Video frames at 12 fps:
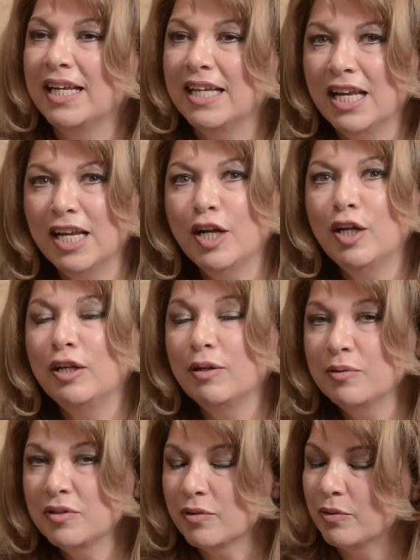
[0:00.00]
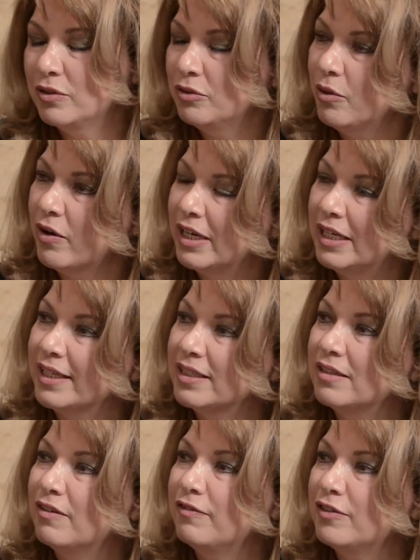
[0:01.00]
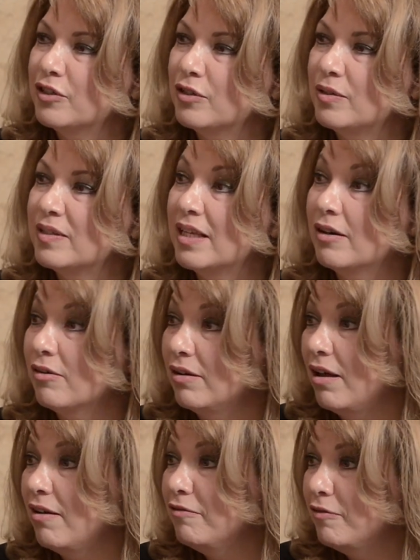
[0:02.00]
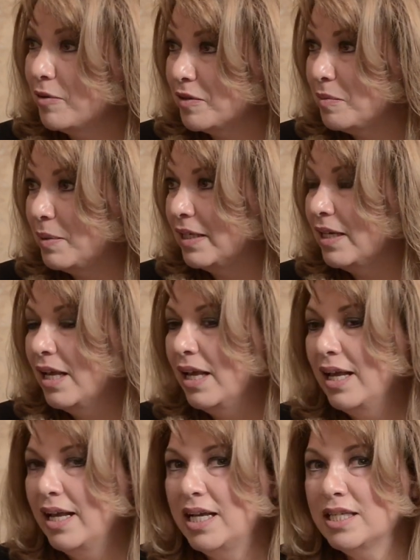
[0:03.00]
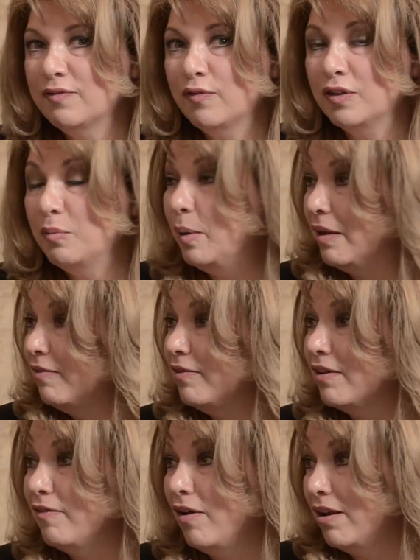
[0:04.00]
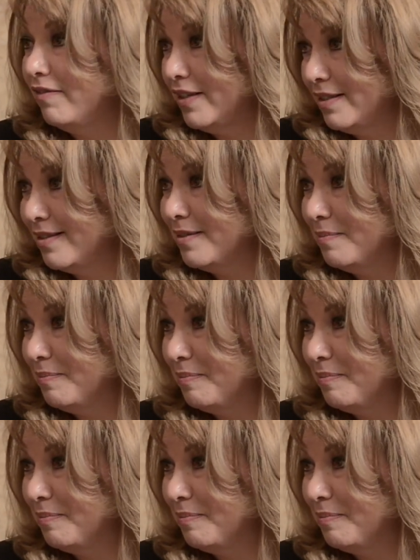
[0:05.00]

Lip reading: getting closer to our elected officials and our law enforcement is for the benefit of all of us.